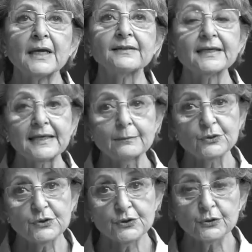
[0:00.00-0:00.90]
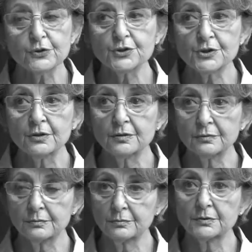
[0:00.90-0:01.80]
and they came to search
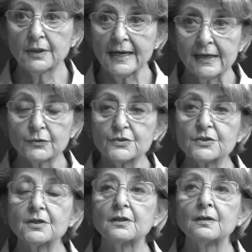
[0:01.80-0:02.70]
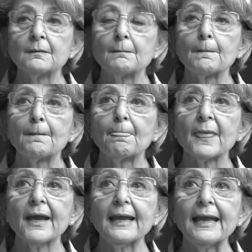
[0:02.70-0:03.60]
the house.
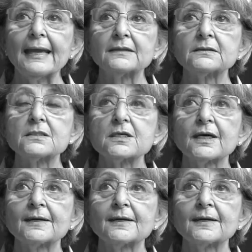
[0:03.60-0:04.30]
And